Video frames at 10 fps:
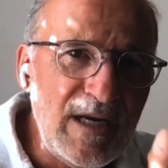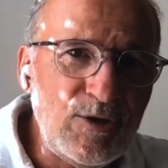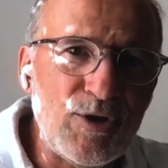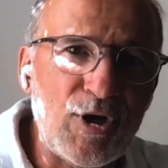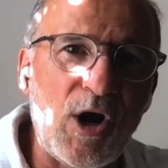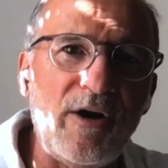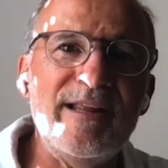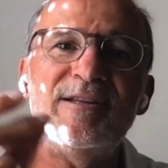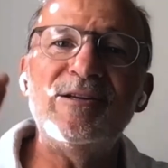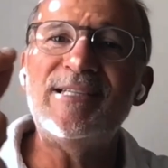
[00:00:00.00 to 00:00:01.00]
into the car,
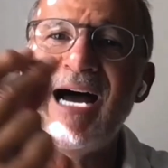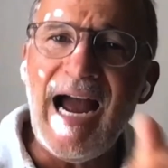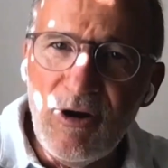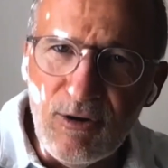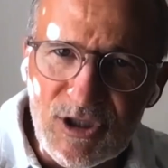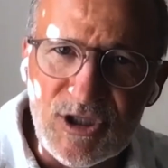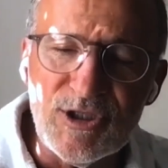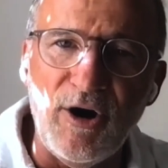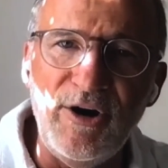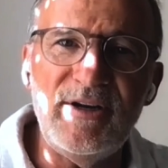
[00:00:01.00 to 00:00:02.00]
then the dialogues
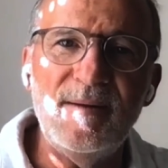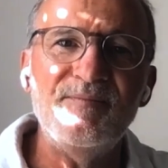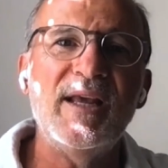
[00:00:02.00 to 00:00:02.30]
start.